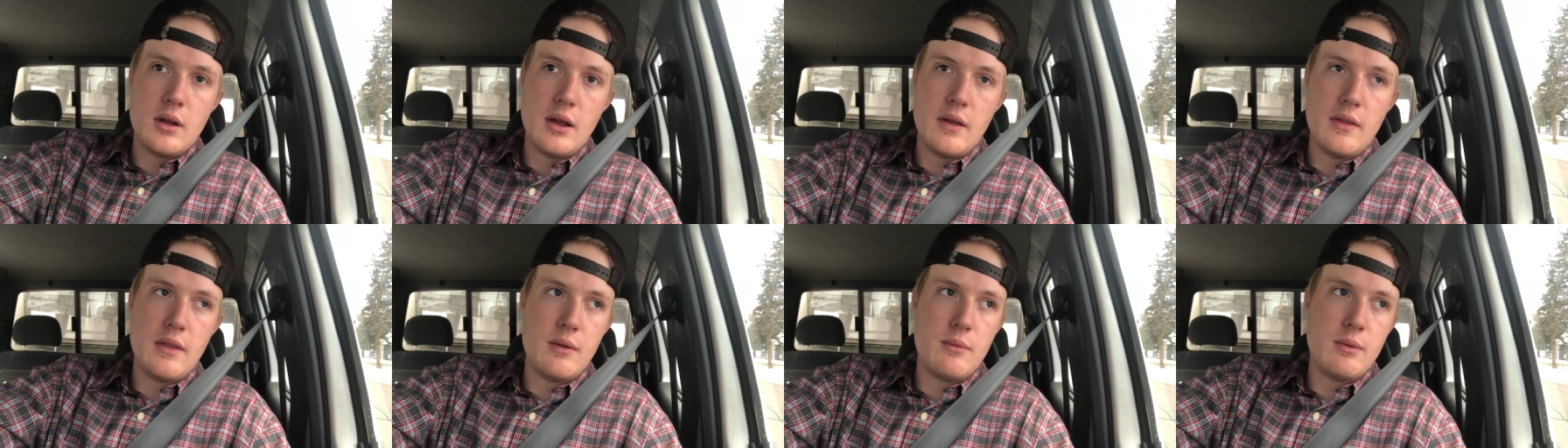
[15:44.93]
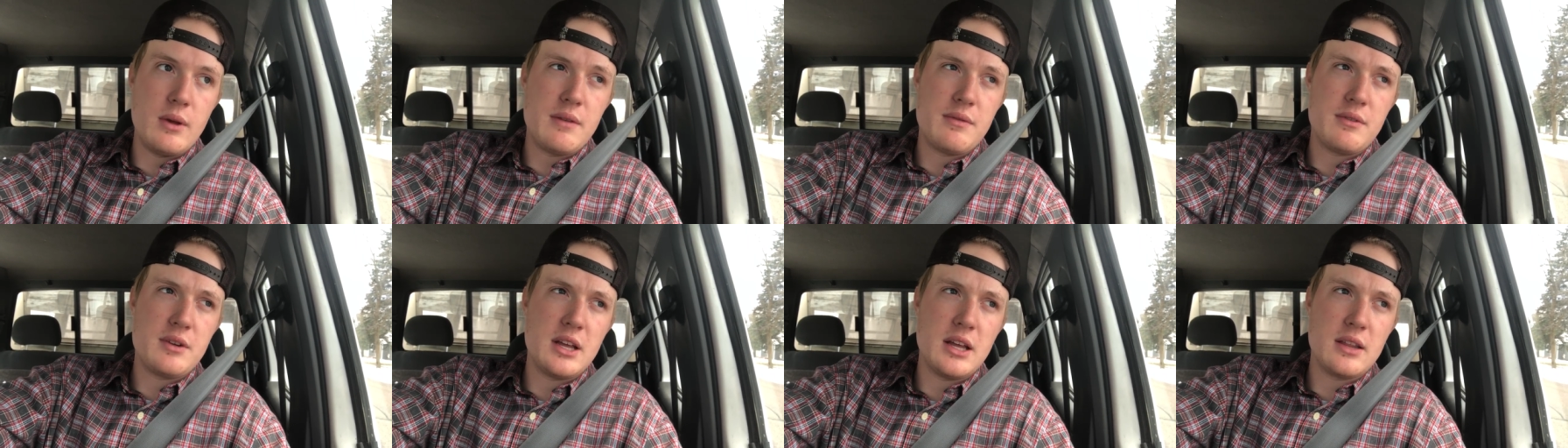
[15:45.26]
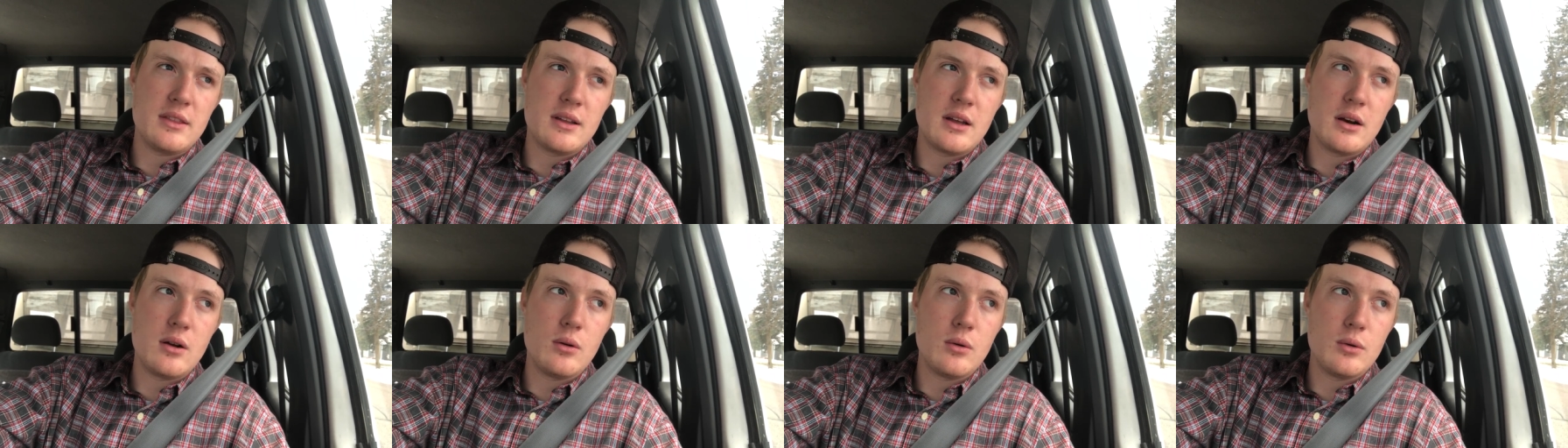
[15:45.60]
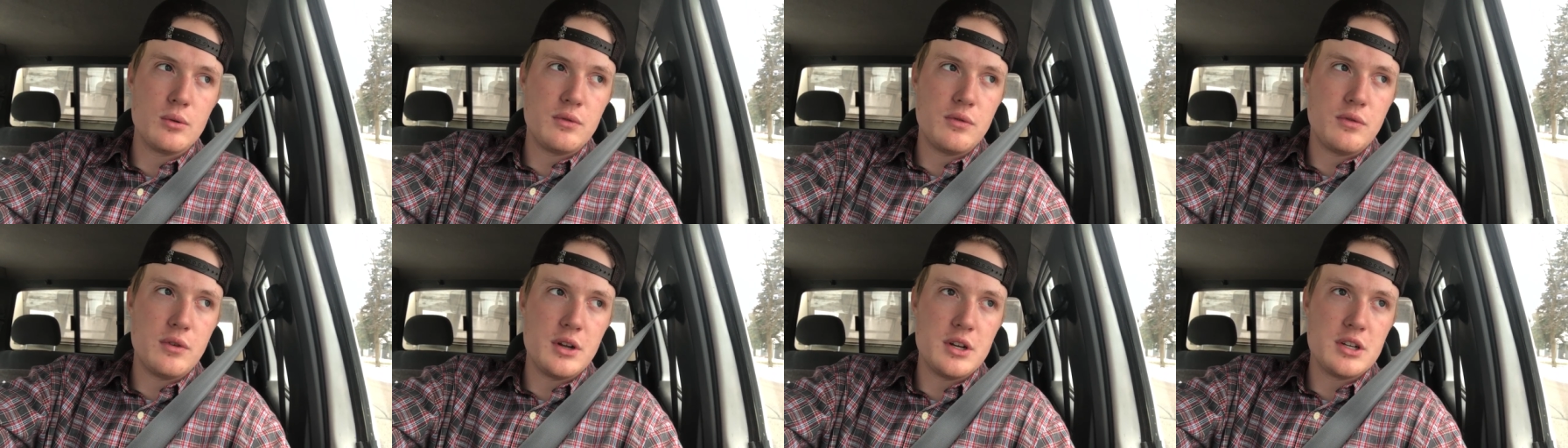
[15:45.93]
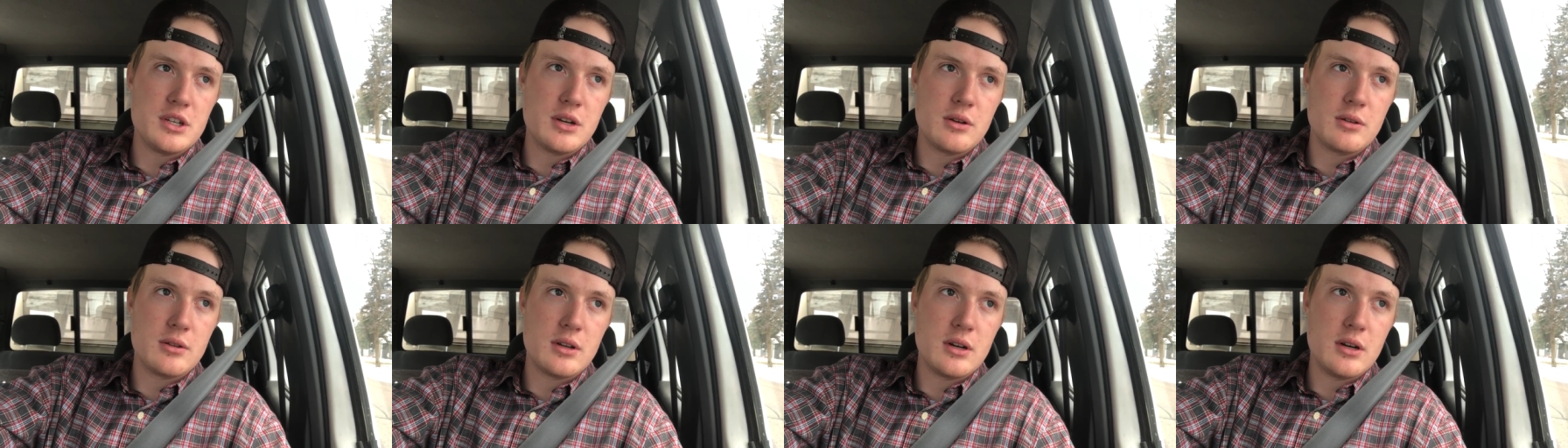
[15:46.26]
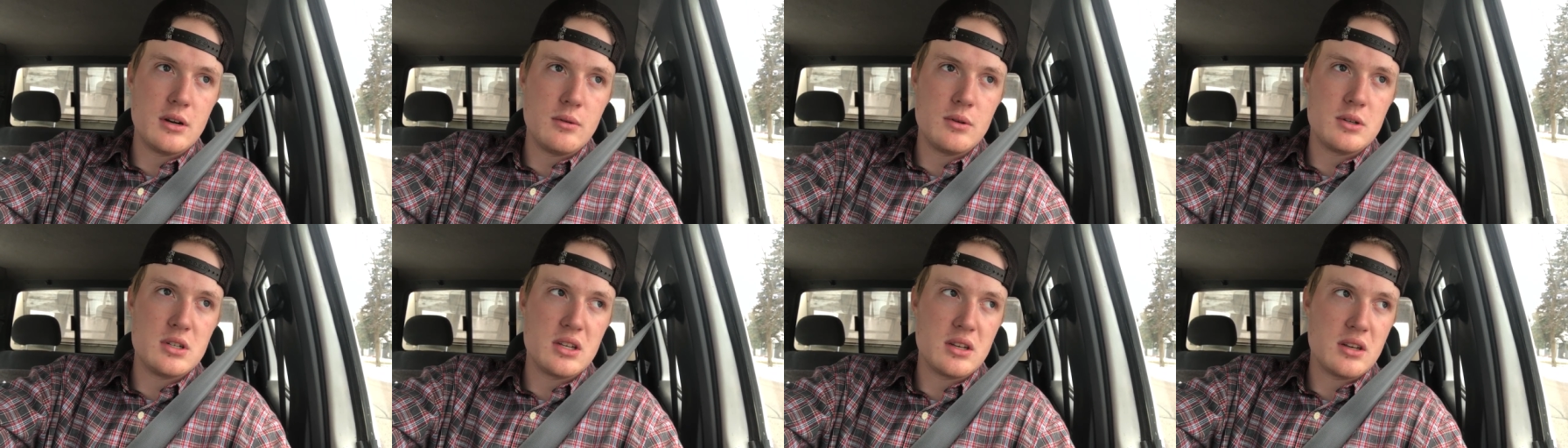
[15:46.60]
and then we have to take that old fridge out
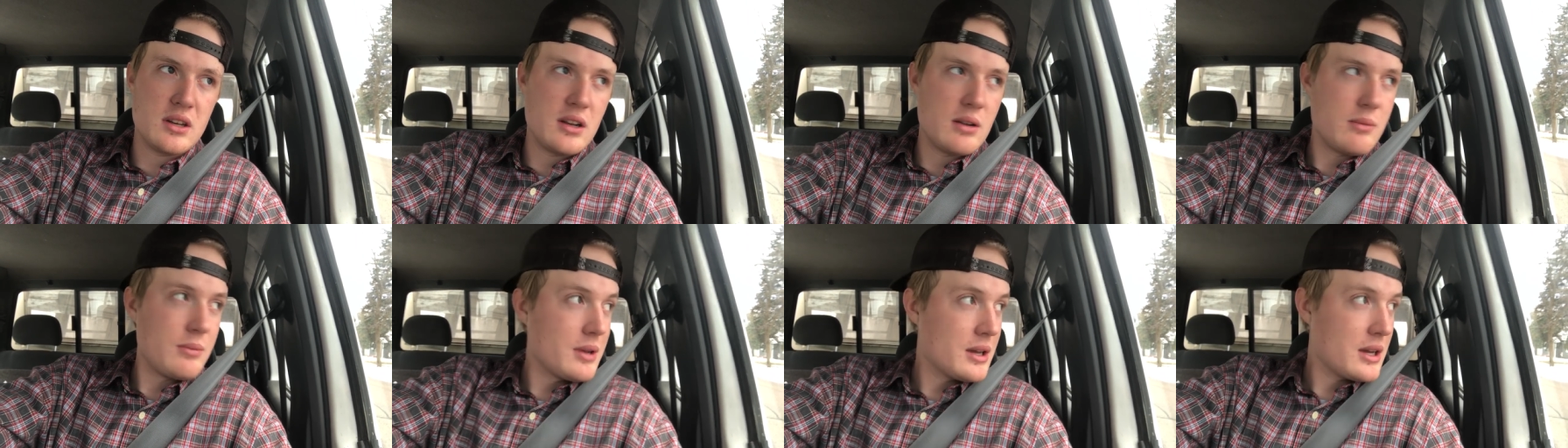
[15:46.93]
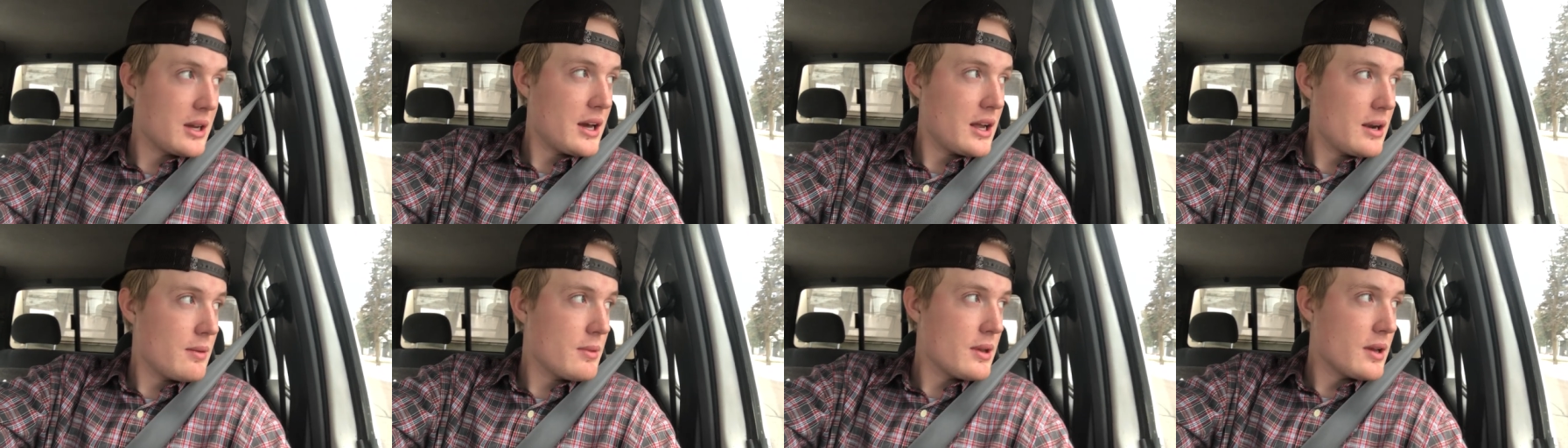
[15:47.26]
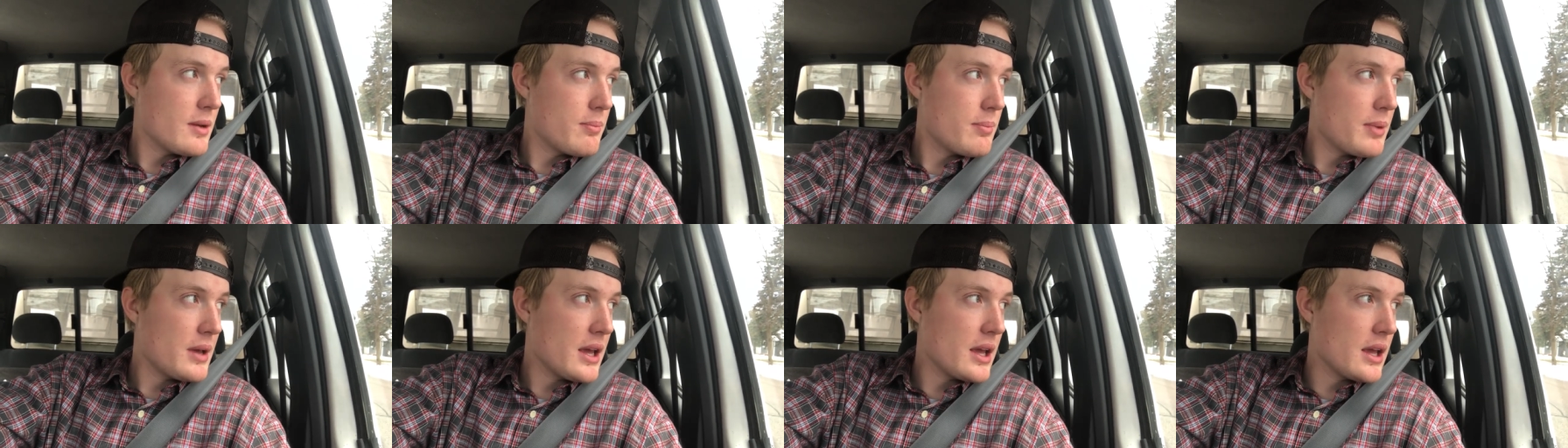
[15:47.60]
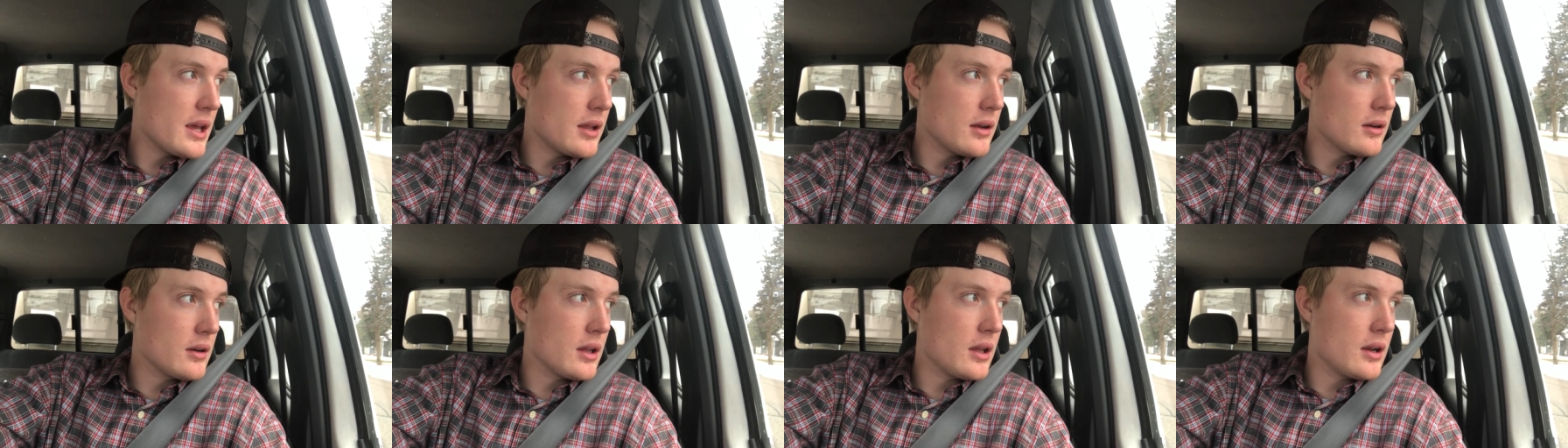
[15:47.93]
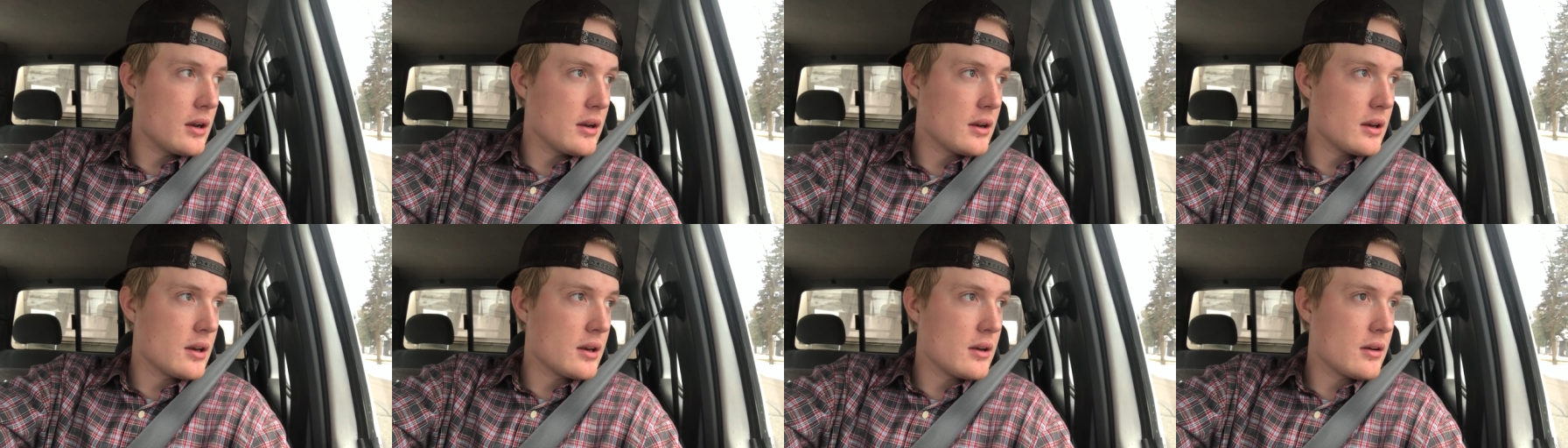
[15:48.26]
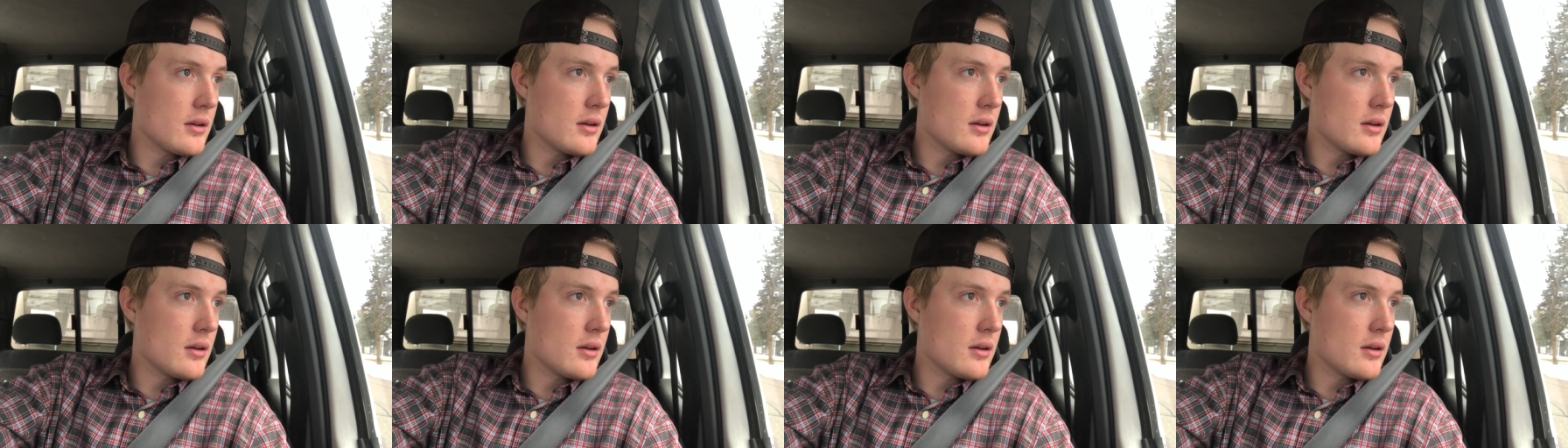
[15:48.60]
there, which is going to be kind of be a pain getting it